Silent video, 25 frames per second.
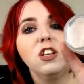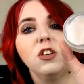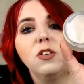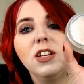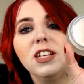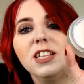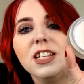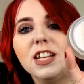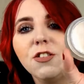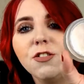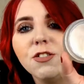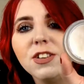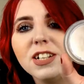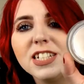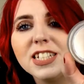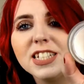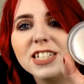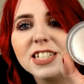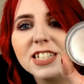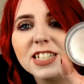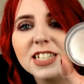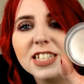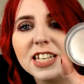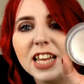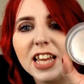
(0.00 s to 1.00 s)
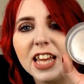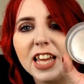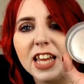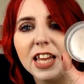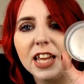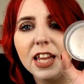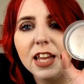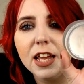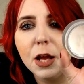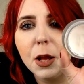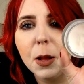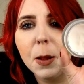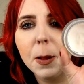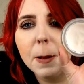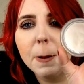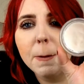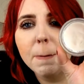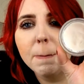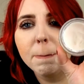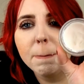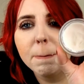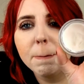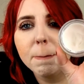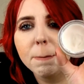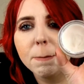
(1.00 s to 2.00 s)
Like, you can already see
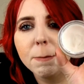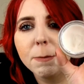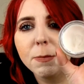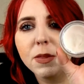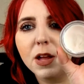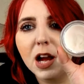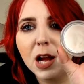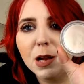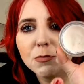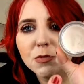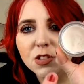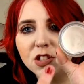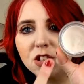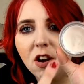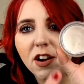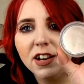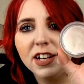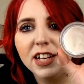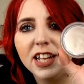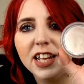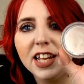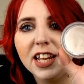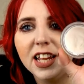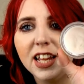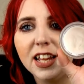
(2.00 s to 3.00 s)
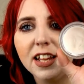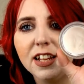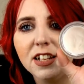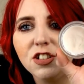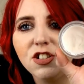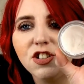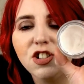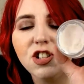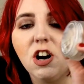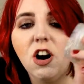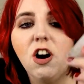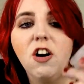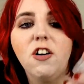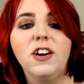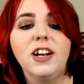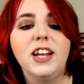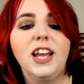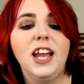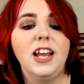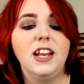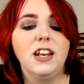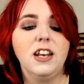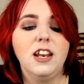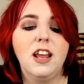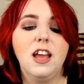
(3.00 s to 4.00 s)
that I'm starting to hit jar
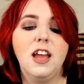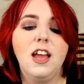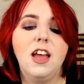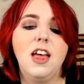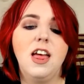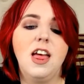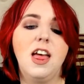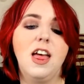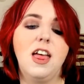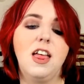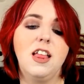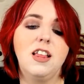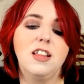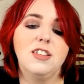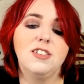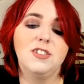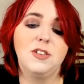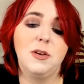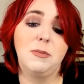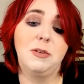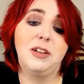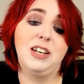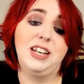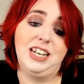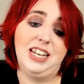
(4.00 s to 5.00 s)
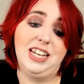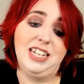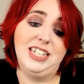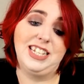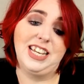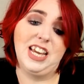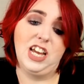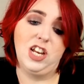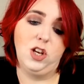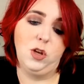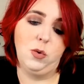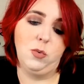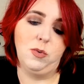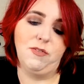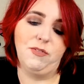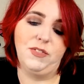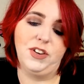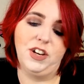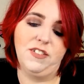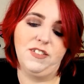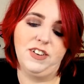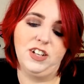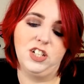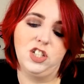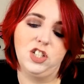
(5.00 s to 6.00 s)
again, so I'm going to need to get a new
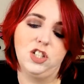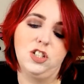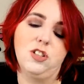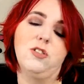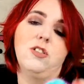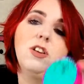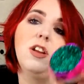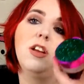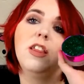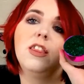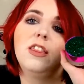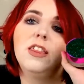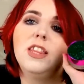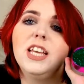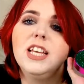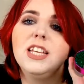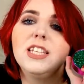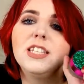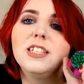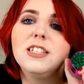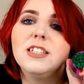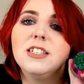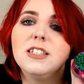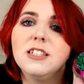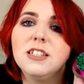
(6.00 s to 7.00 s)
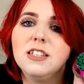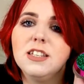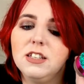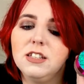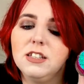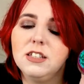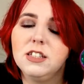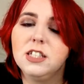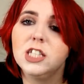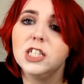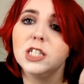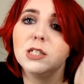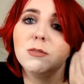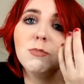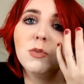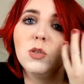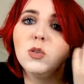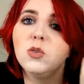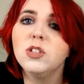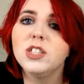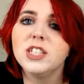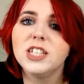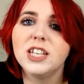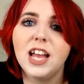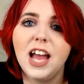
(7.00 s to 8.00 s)
one very soon. This
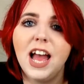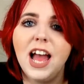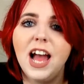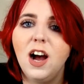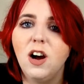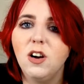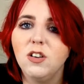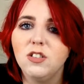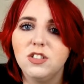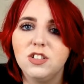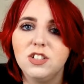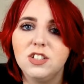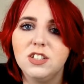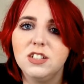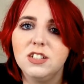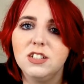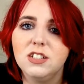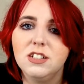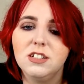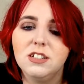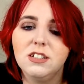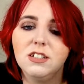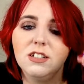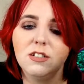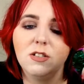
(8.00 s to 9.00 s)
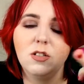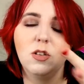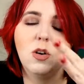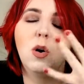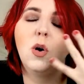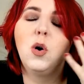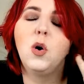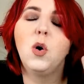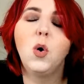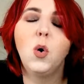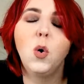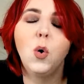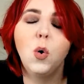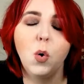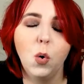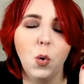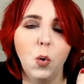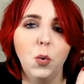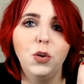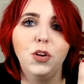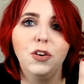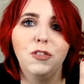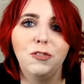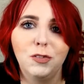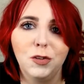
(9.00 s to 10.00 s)
smooths out
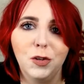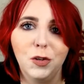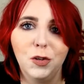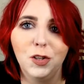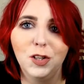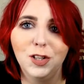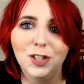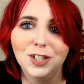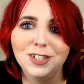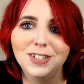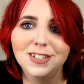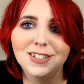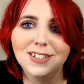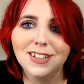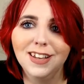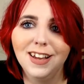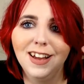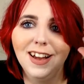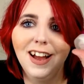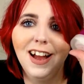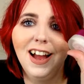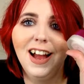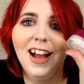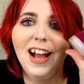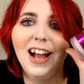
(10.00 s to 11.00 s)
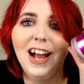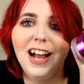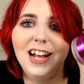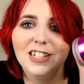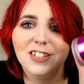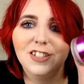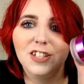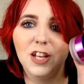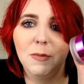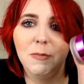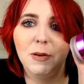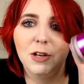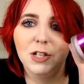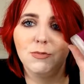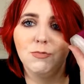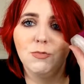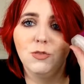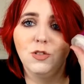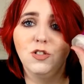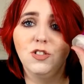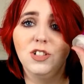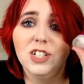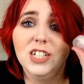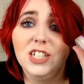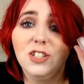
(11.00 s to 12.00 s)
all your flaws and so much
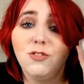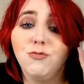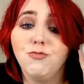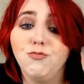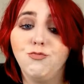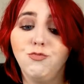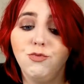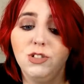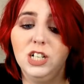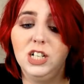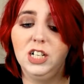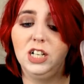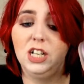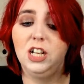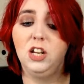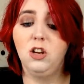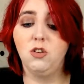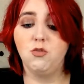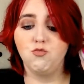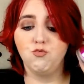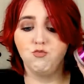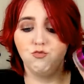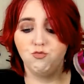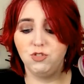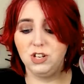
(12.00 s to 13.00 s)
more. It's really